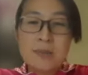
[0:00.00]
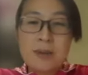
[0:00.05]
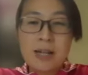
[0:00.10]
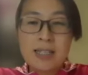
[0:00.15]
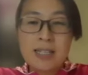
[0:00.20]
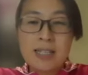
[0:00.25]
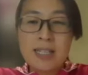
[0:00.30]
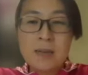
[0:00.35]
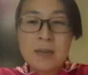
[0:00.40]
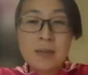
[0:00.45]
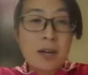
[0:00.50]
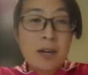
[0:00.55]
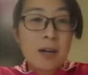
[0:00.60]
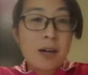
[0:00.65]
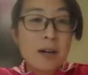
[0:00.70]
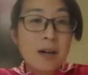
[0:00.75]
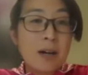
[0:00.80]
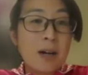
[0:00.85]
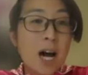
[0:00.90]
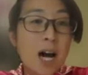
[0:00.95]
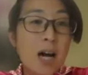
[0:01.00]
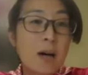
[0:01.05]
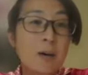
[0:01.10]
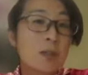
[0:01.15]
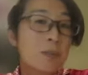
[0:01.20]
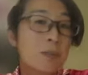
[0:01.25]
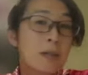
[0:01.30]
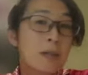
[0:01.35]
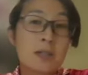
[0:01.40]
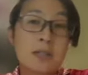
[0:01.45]
palliative care
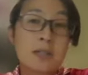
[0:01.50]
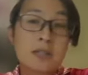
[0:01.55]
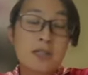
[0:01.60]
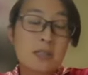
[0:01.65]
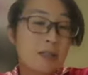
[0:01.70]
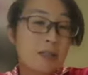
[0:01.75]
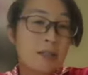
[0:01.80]
house because